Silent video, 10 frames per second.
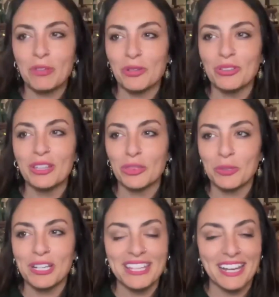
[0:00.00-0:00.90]
with only
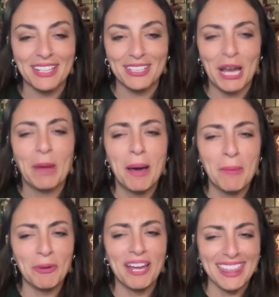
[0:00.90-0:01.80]
3 that I could come up
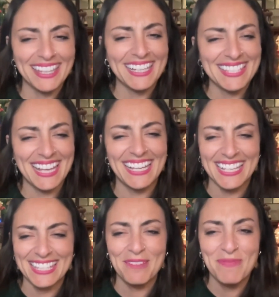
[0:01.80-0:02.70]
with because I
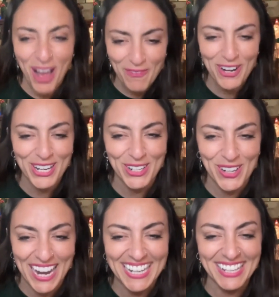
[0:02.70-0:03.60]
guess I'm not very
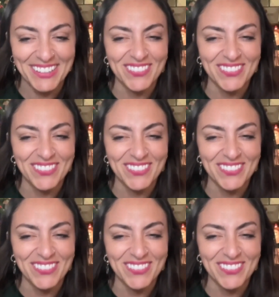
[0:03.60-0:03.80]
creative.